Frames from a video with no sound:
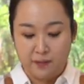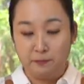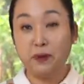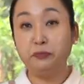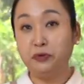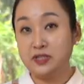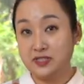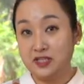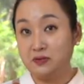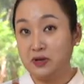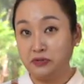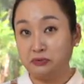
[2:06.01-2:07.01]
But we
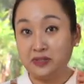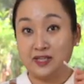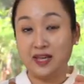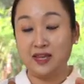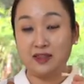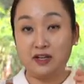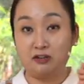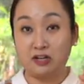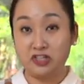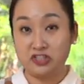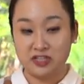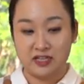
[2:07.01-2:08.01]
still want to retain the
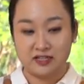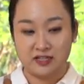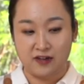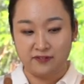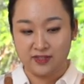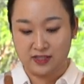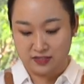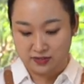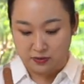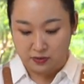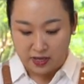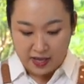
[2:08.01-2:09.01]
crunchiness of it.
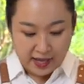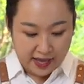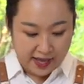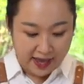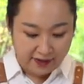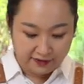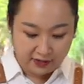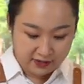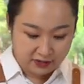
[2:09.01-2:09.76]
So I have here